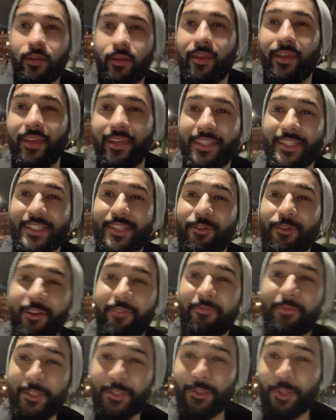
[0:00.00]
Hey, so
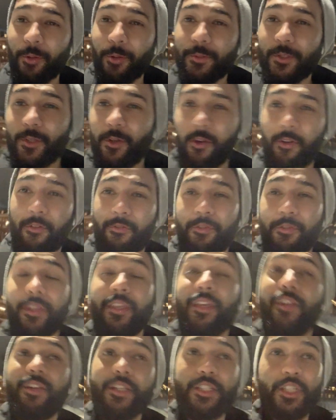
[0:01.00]
I've been dropped off
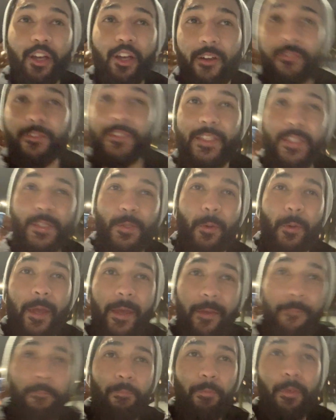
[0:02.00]
nearish Harvard
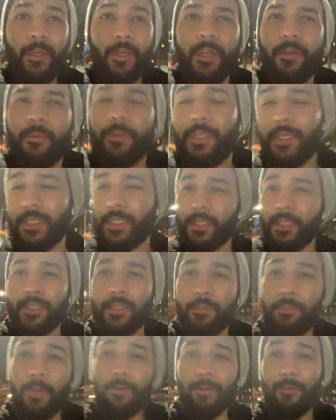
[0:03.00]
Square, which is just
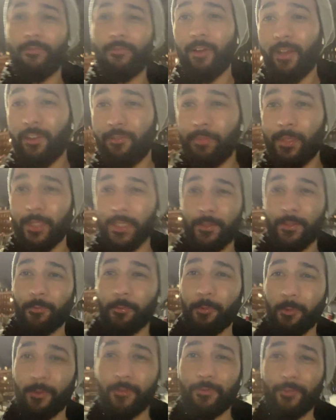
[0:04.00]
about a 5-minute
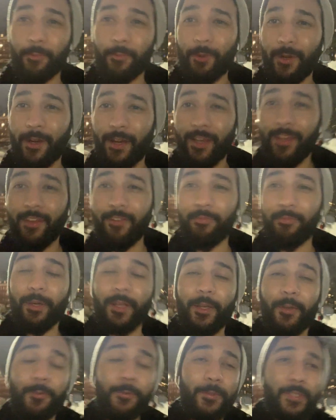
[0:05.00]
walk from where I live, but
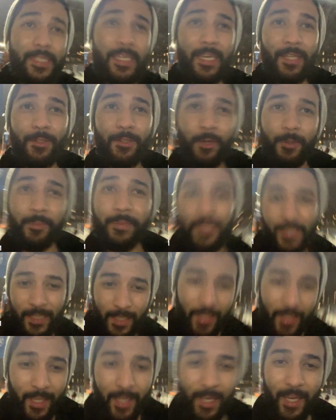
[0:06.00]
I always get dropped
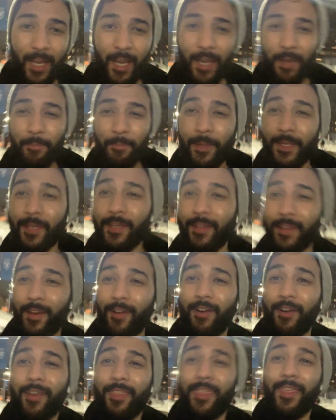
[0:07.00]
a bit
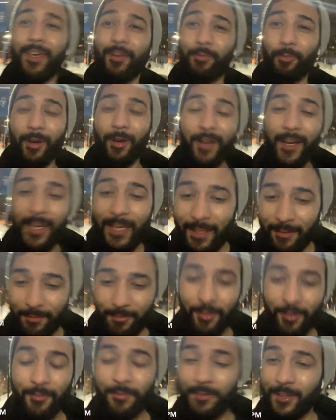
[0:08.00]
nearer than where I
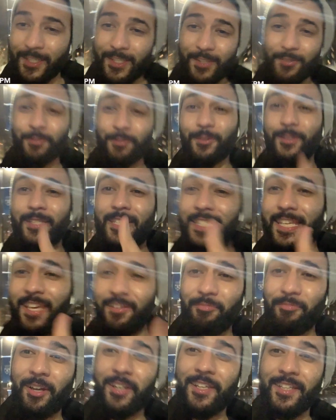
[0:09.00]
live. First of all, to save
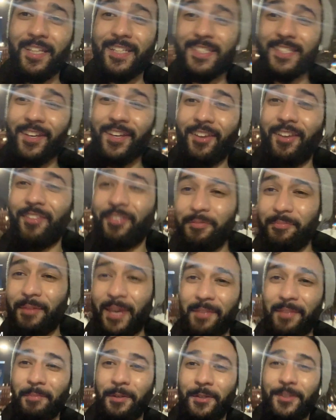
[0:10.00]
money, that's kind of the
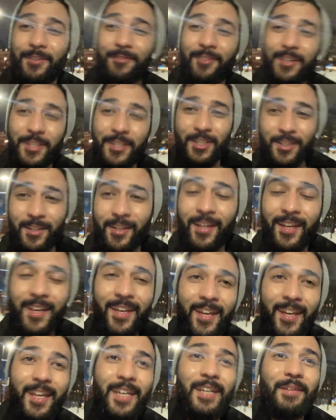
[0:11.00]
main motivation.
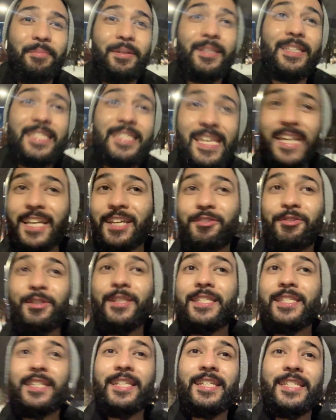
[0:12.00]
But the second
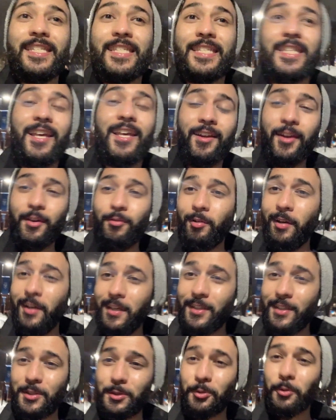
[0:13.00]
reason is that I
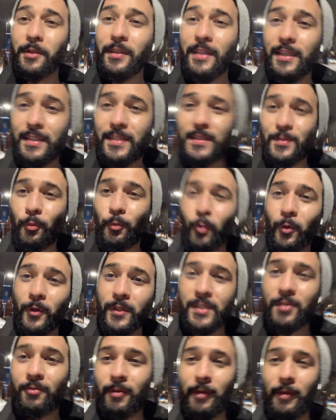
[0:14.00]
really enjoy these
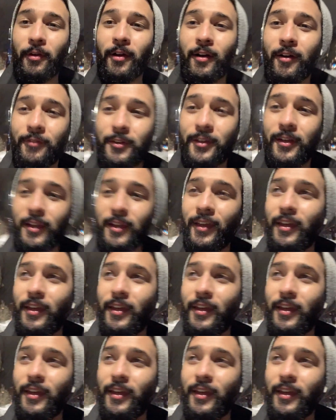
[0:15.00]
walks around Harvard.